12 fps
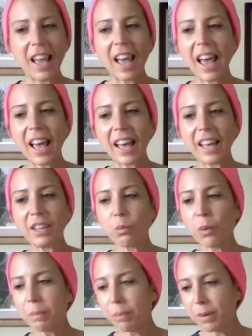And
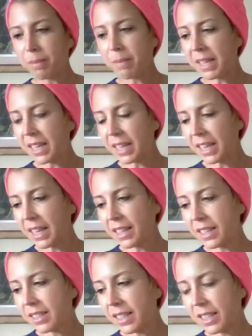what printmaking
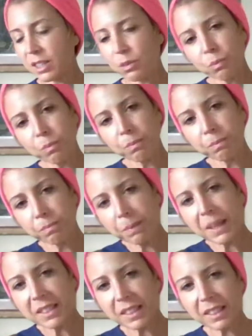is
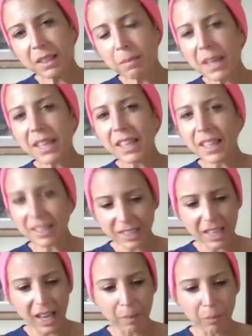basically making a
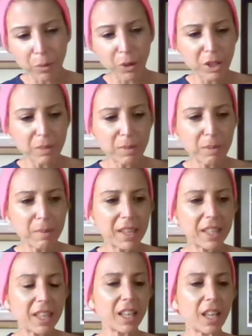stamp. We're going to be
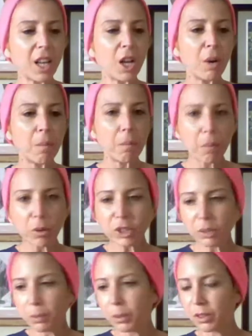making
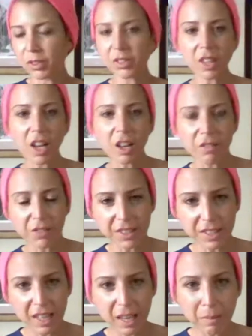multiples of the
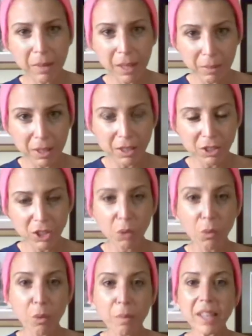same image. So
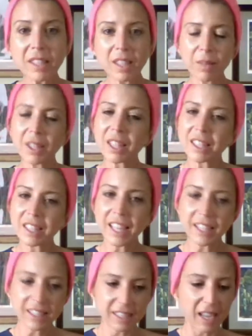we'll make something that's like
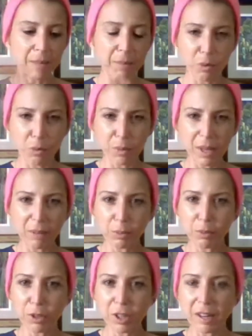a stamp, and we'll be able to
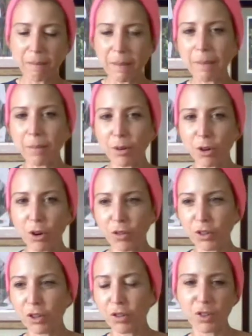put it on a paper over
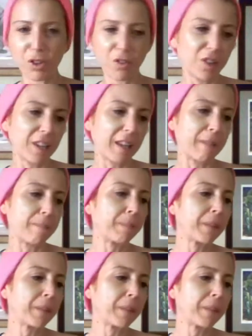and over and over again.